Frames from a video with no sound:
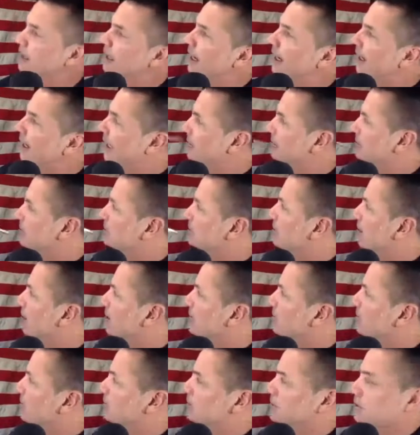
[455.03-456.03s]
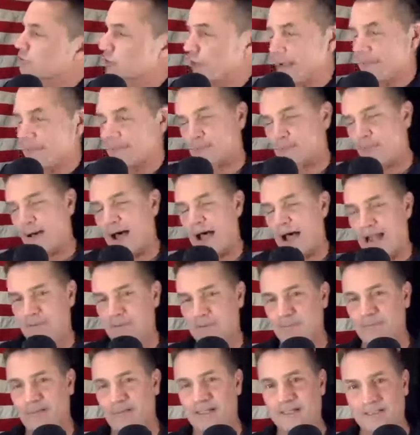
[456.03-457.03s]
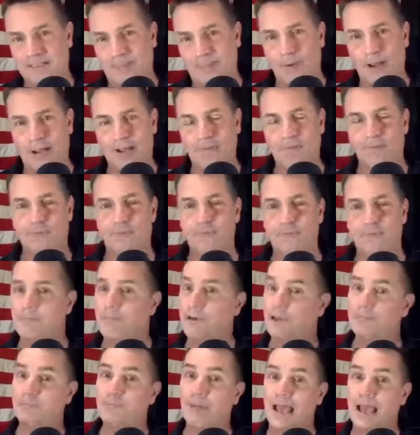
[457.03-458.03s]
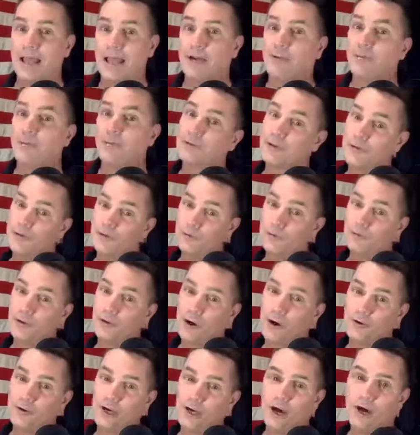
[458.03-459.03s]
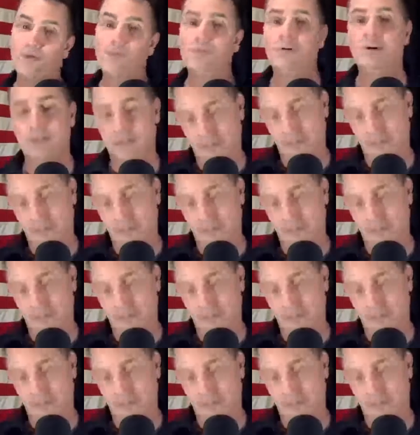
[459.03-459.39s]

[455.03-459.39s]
I got the stars and stripes behind me because I'm waiting for my big banner with the new logo.